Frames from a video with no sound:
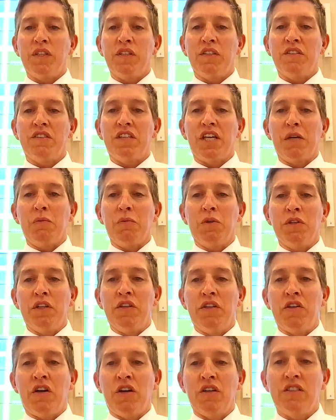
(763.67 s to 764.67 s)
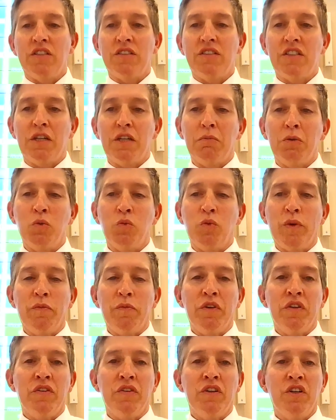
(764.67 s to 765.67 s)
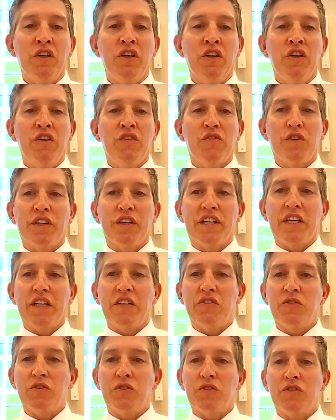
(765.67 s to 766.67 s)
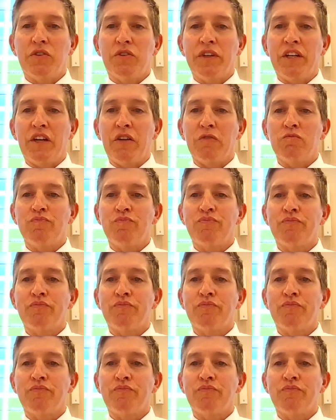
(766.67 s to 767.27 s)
disabled and non-disabled women for cancer screening.